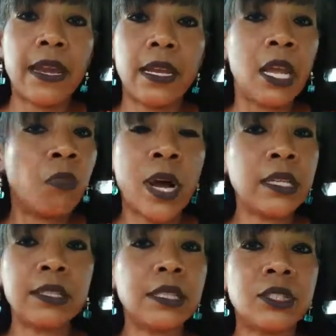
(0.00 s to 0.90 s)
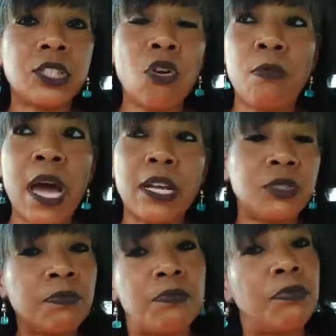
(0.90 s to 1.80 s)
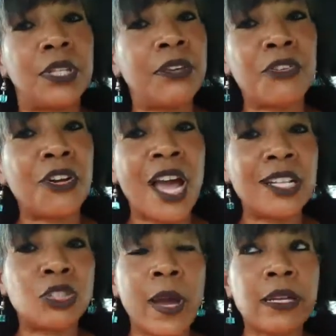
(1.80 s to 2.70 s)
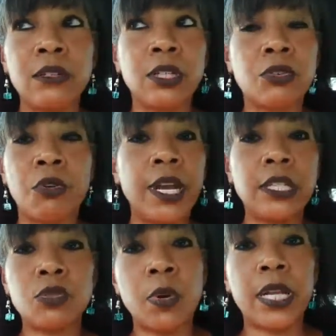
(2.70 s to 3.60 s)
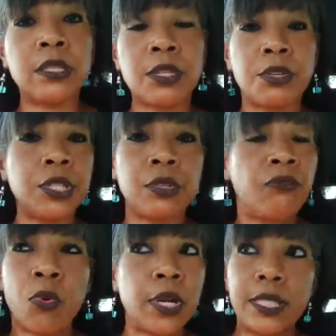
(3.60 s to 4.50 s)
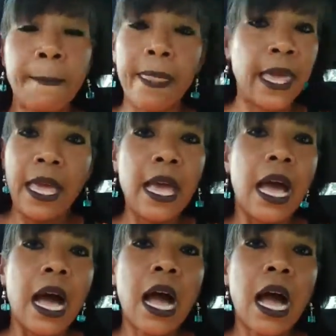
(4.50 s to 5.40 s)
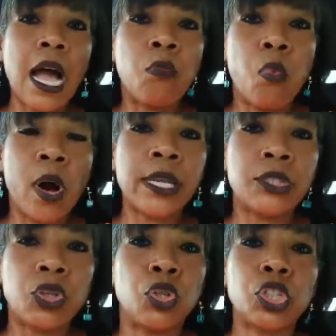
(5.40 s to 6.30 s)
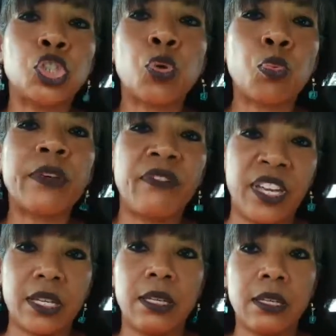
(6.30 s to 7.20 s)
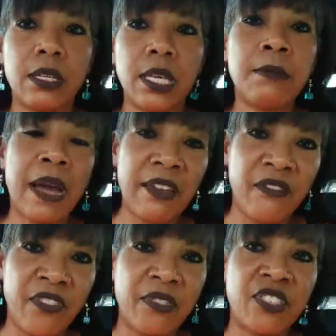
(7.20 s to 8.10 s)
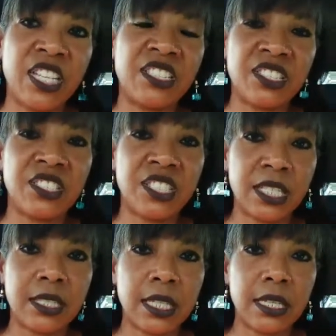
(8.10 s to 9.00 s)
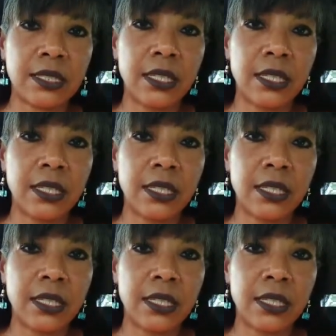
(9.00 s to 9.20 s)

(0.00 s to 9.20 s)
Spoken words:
It wasn't so much, believe it or not, so I could look great in 20s, 30s, and 40s. I wanted to look terrific in my 50s and 60s.